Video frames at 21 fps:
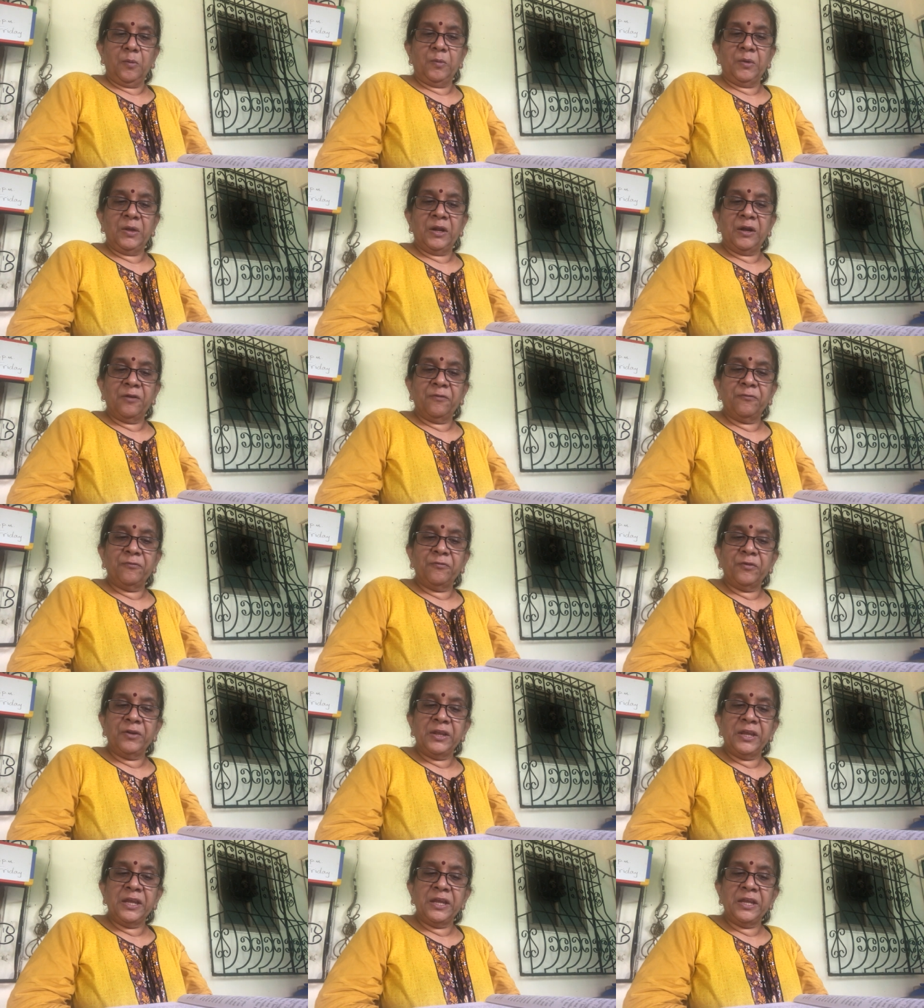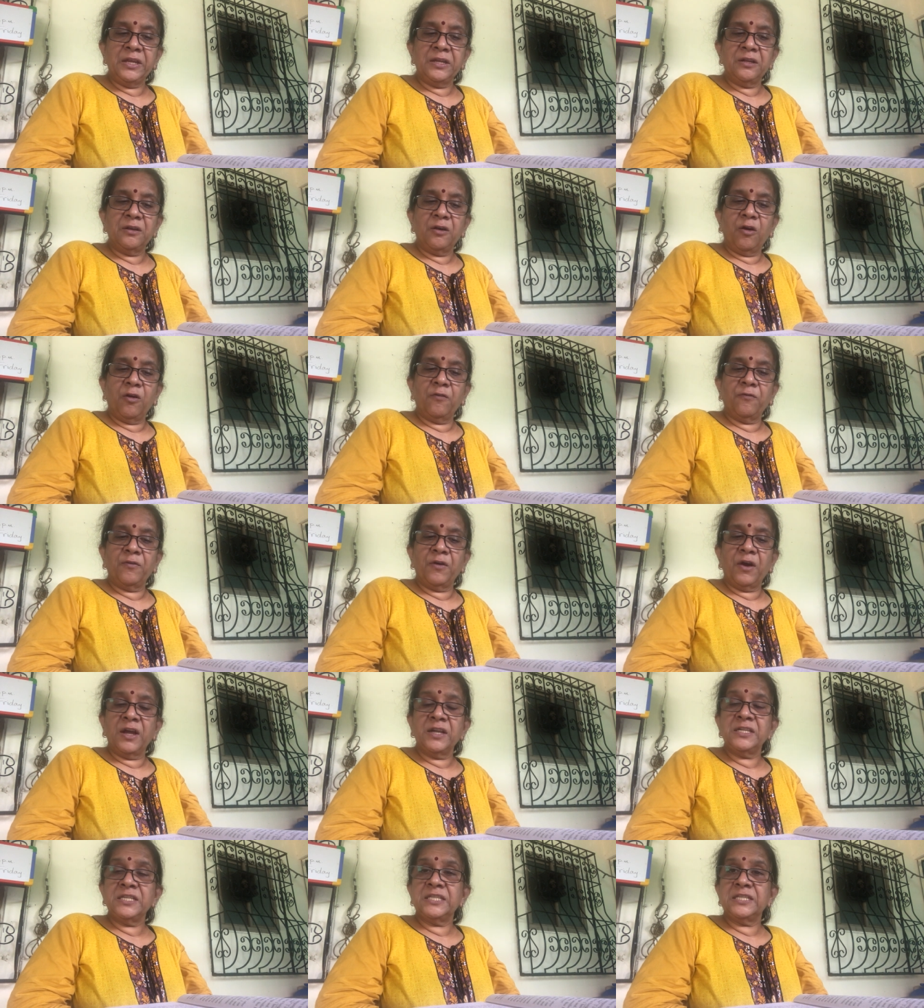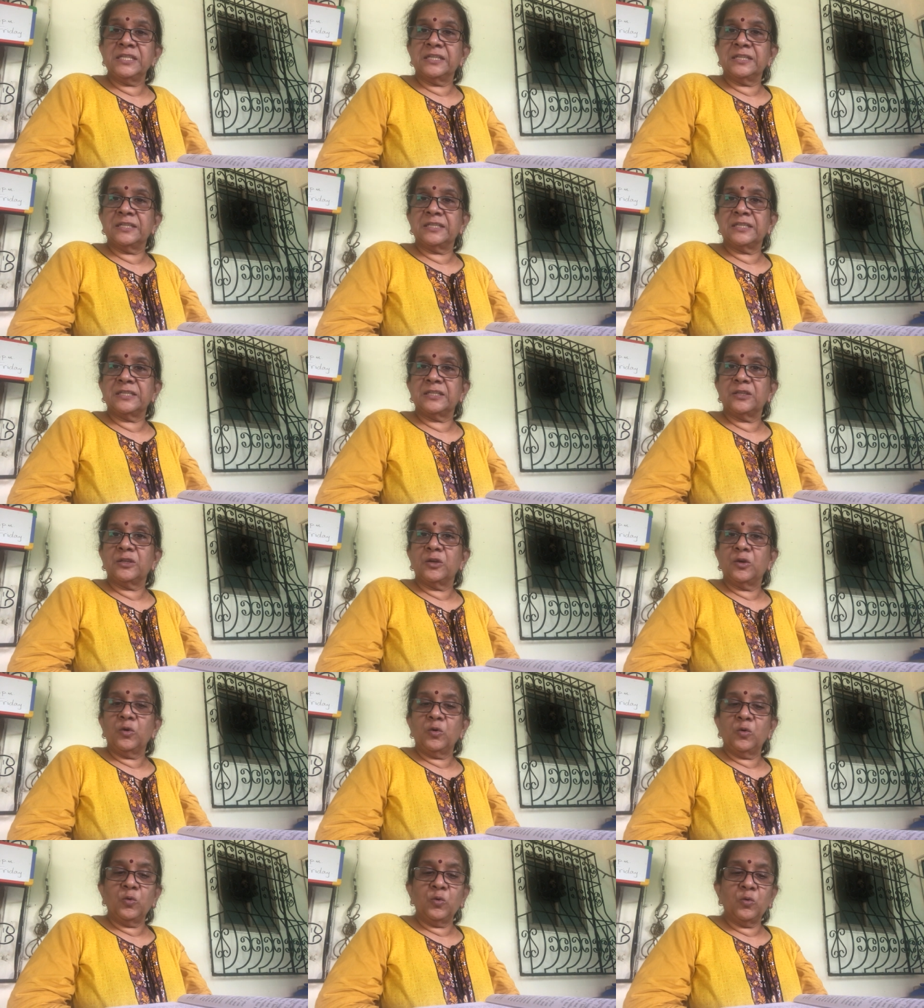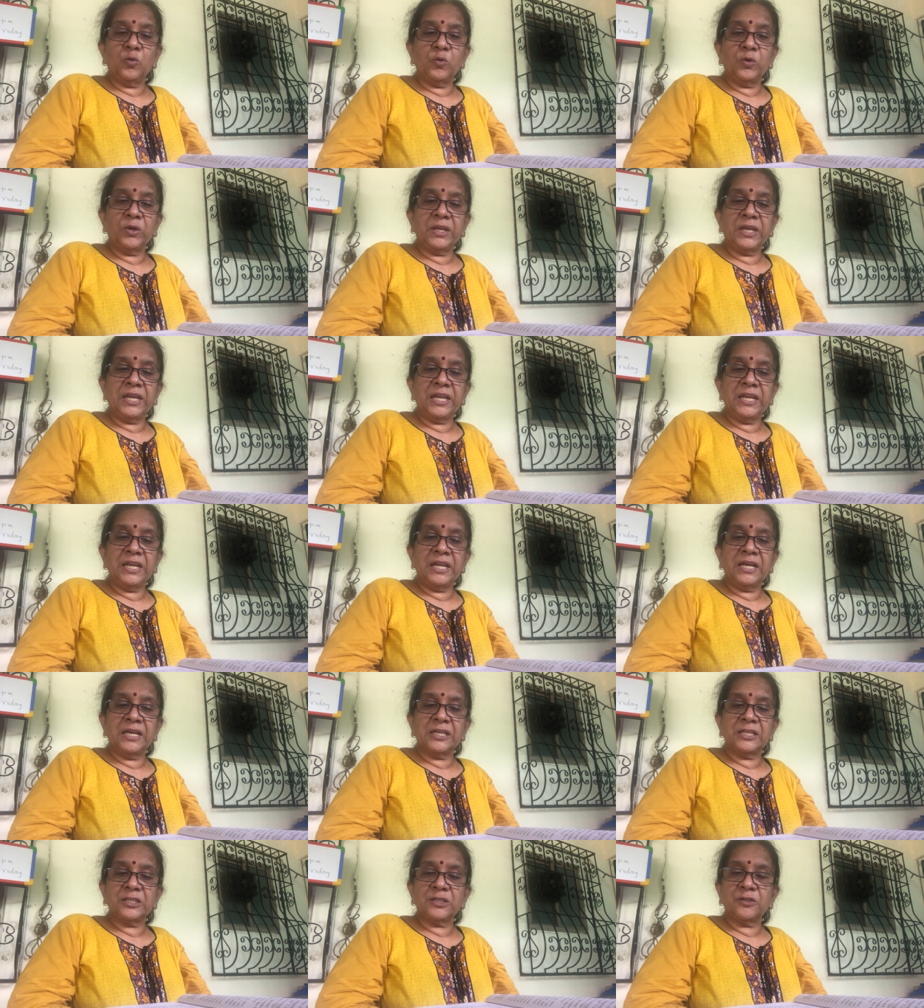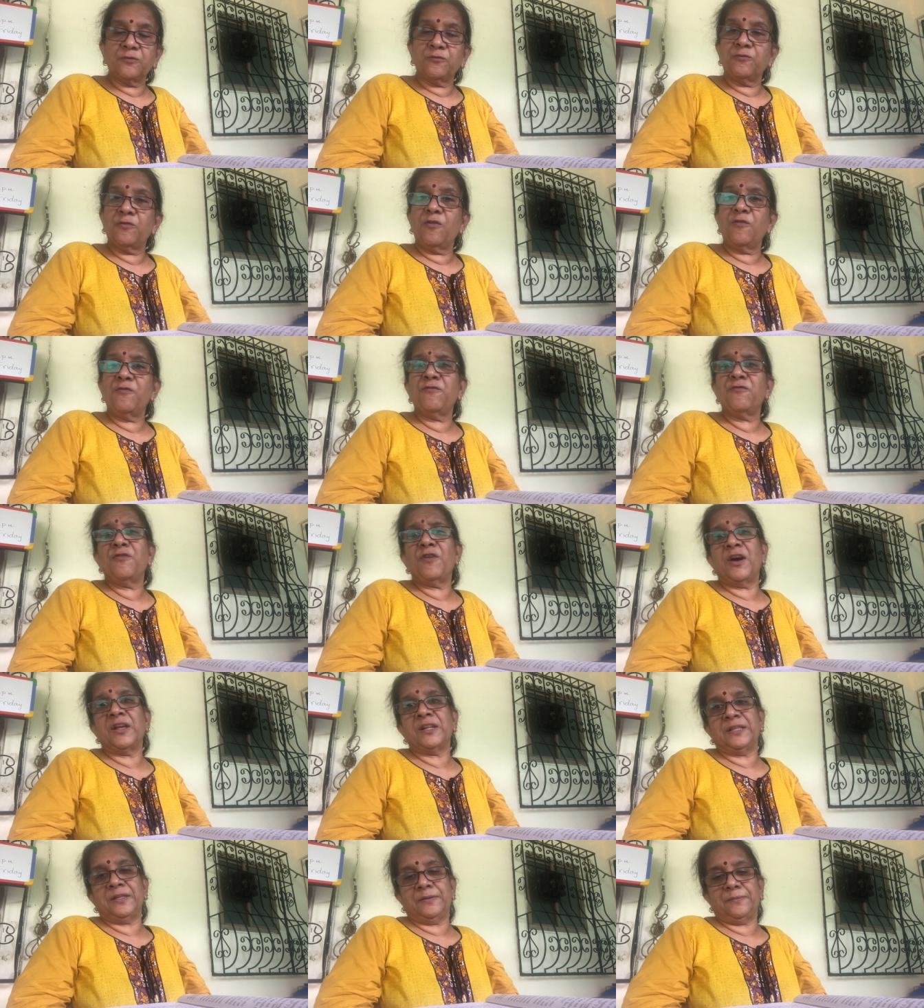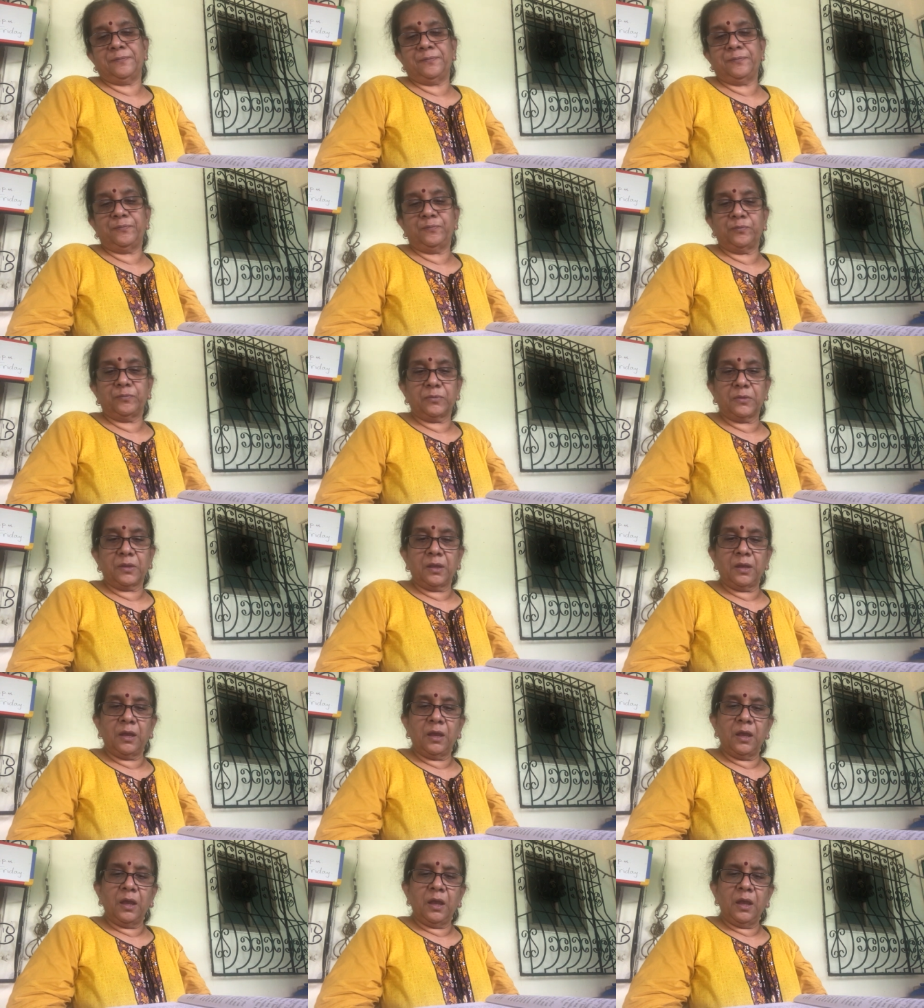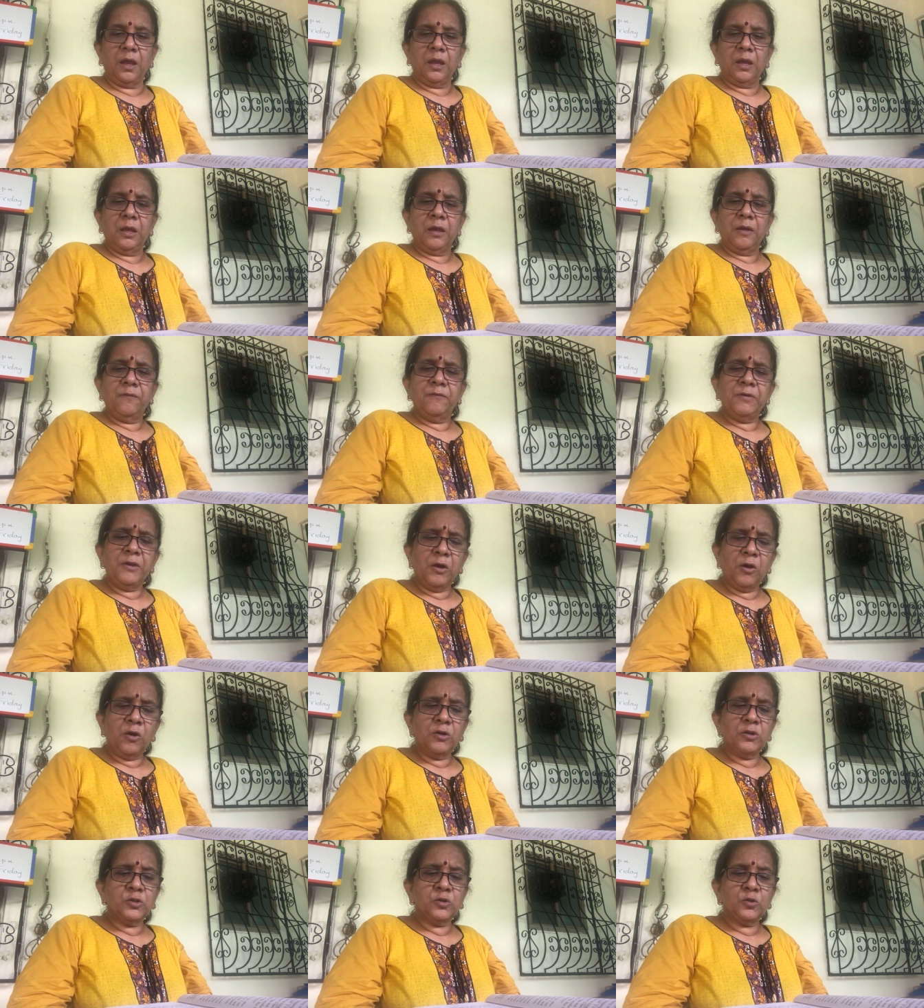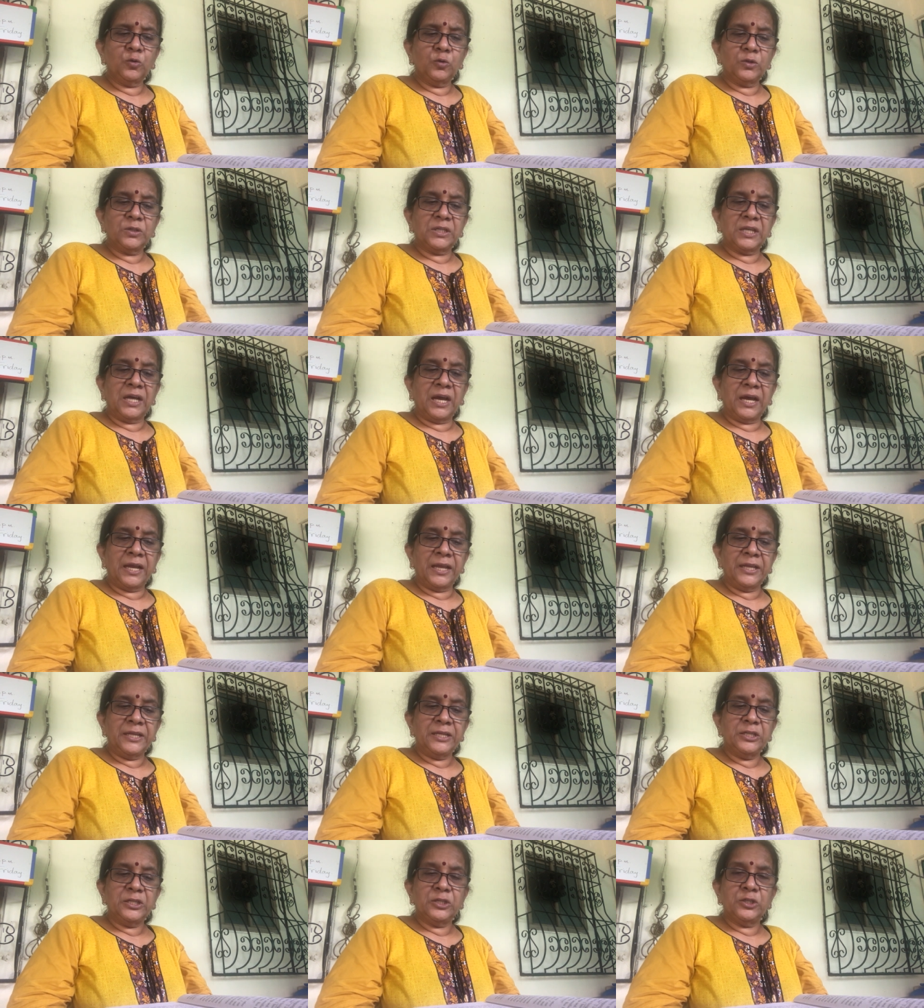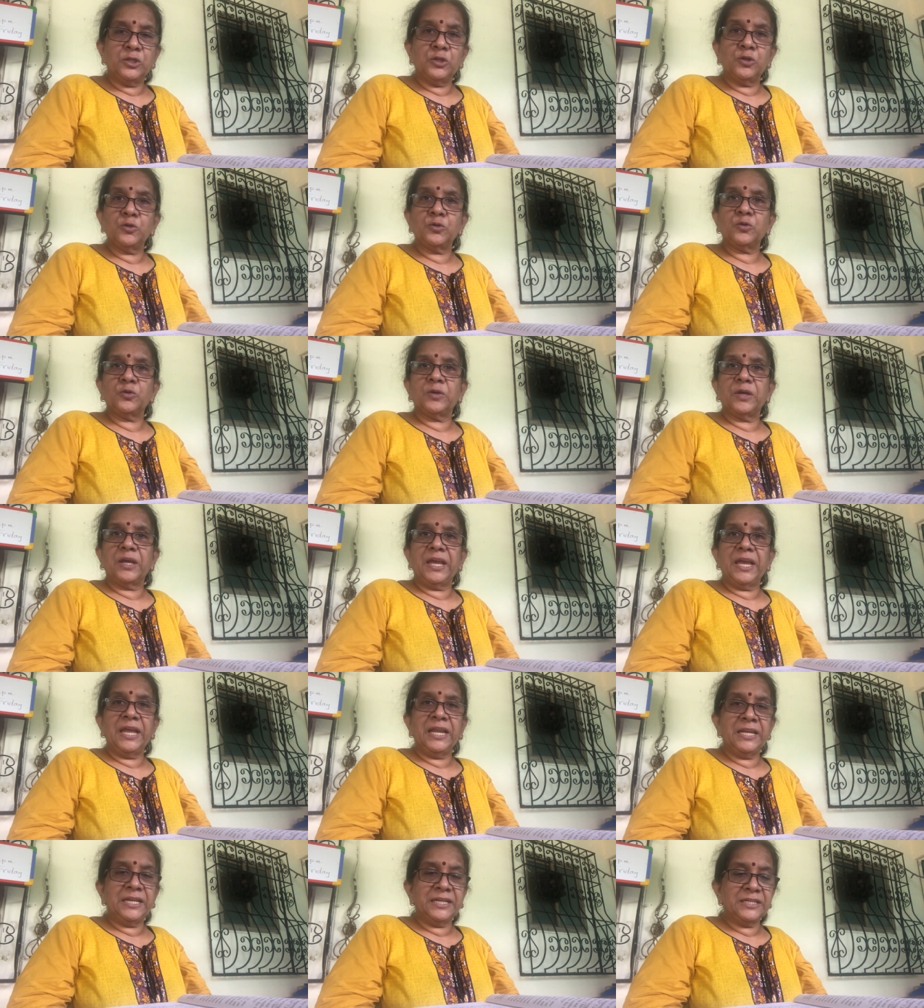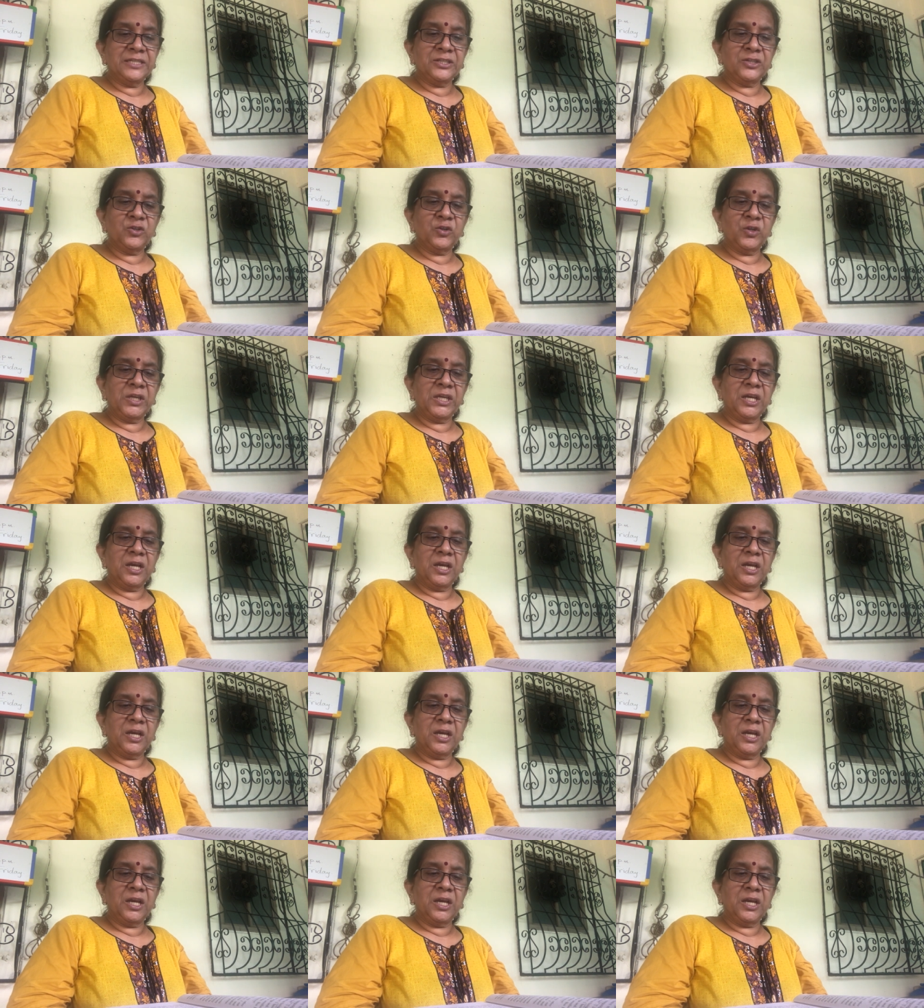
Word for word: We are afraid of hunters who kill us for fun. We also die due to electric